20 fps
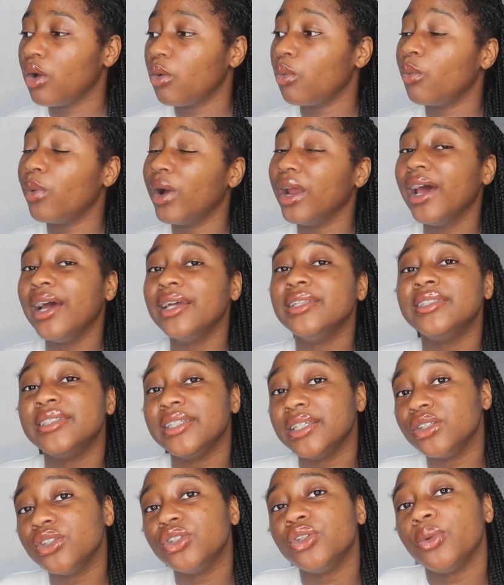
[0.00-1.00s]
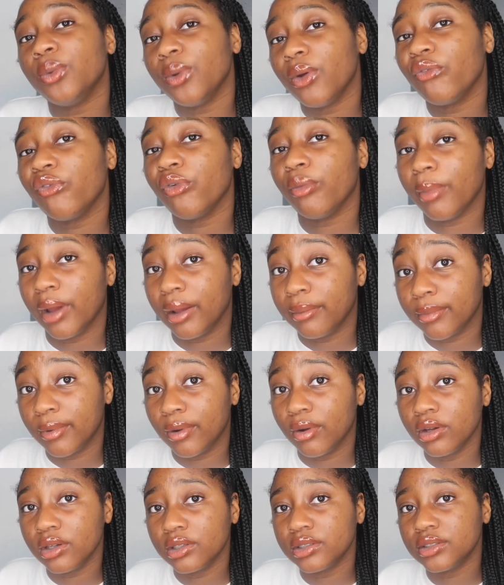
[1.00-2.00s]
when I did do it for my
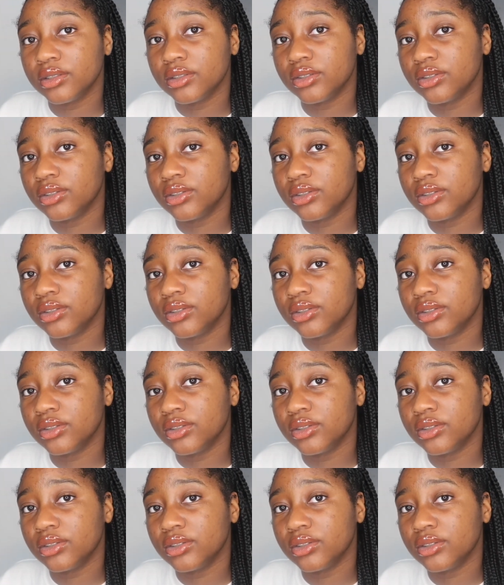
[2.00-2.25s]
mocks,